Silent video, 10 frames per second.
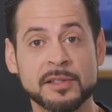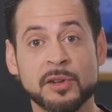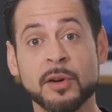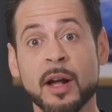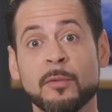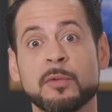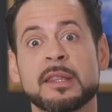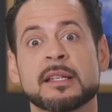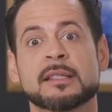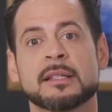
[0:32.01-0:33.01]
starting off
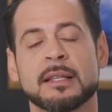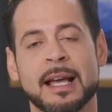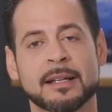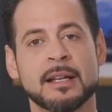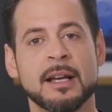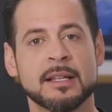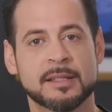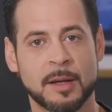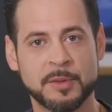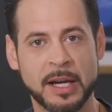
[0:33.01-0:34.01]
with Select
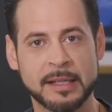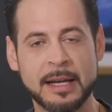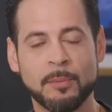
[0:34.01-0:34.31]
Subject.